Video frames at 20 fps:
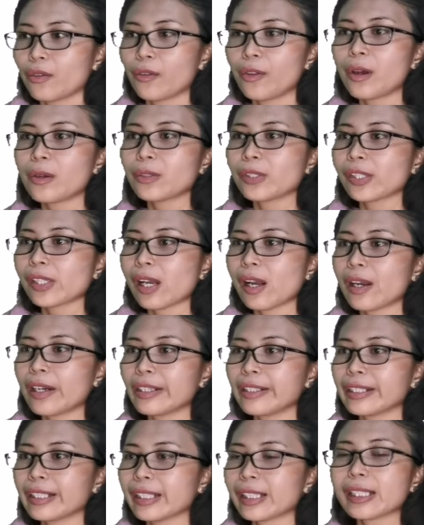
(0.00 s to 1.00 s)
Those
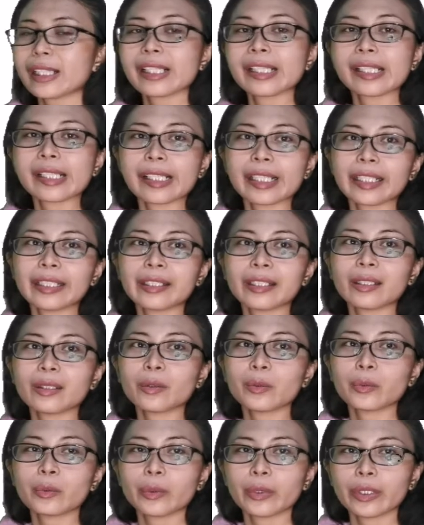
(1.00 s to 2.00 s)
are the
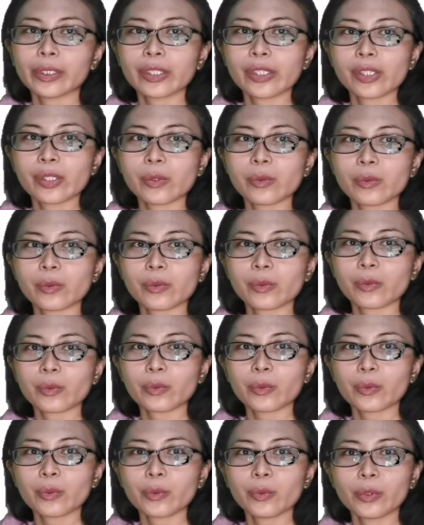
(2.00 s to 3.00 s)
signal words
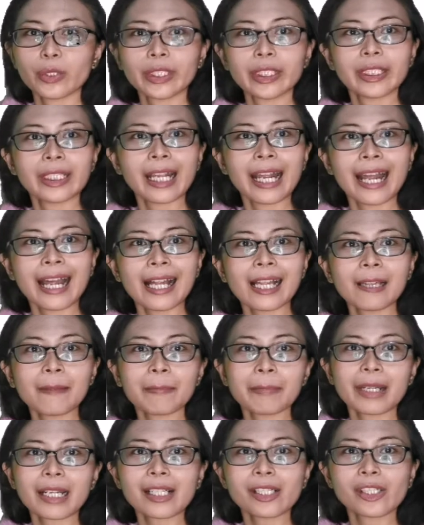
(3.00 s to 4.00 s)
would
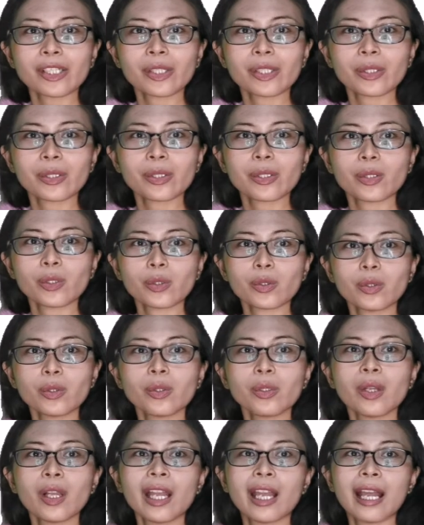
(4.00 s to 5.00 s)
help us
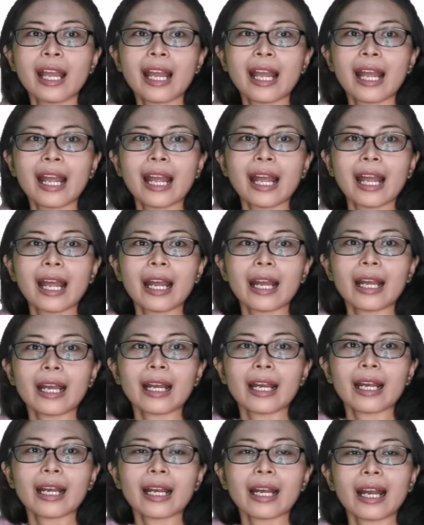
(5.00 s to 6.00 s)
to
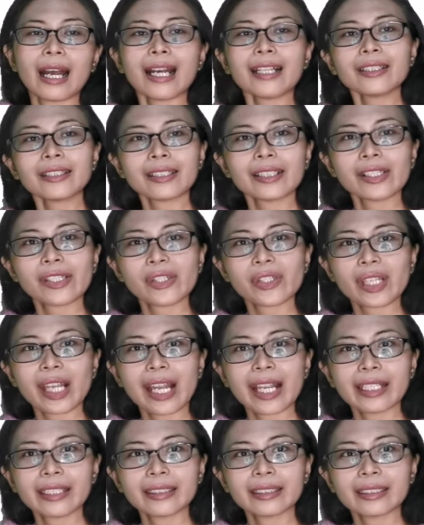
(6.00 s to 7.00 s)

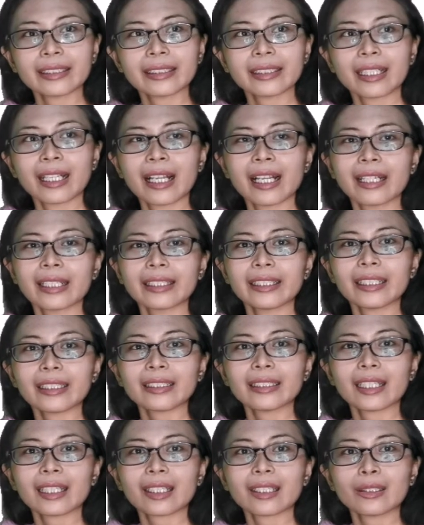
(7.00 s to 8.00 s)
understand
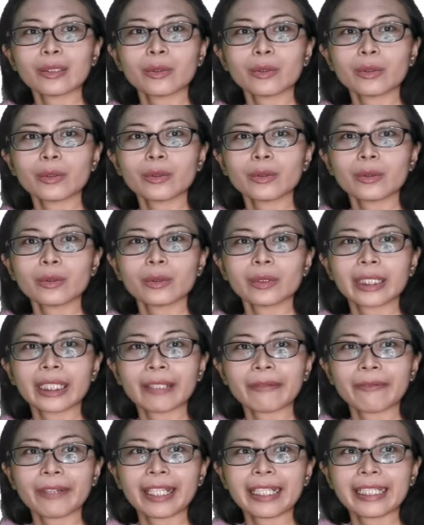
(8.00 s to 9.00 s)
that the clue
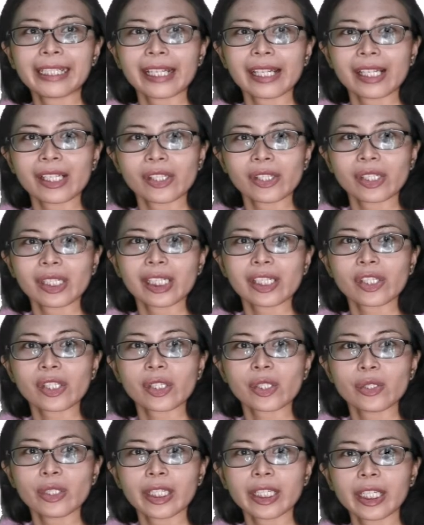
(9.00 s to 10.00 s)
given is a
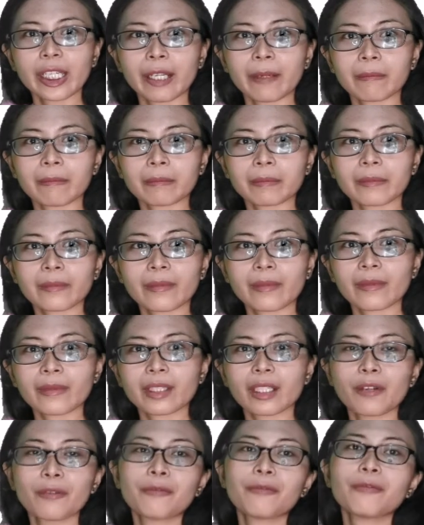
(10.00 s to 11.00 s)
synonym
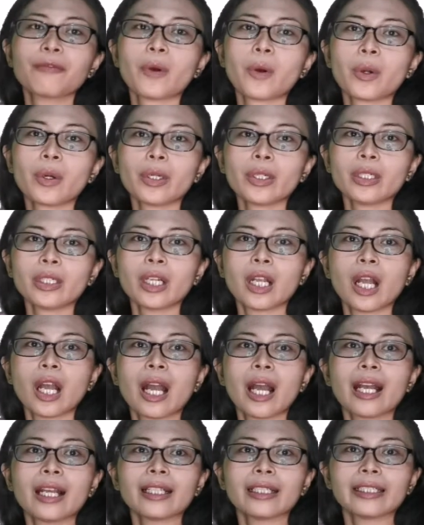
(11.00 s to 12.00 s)
for
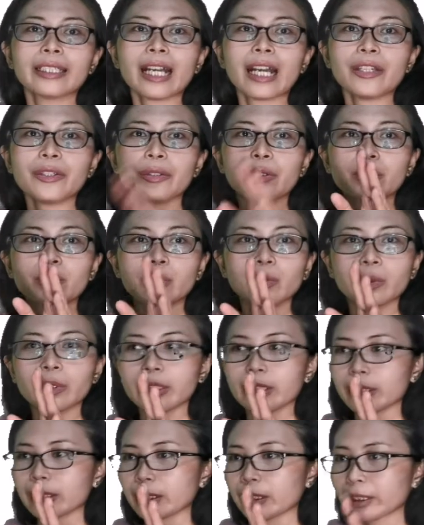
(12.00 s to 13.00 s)
the unknown
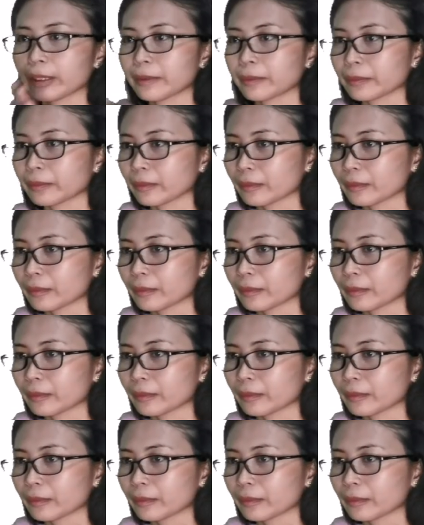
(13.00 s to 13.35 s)
word.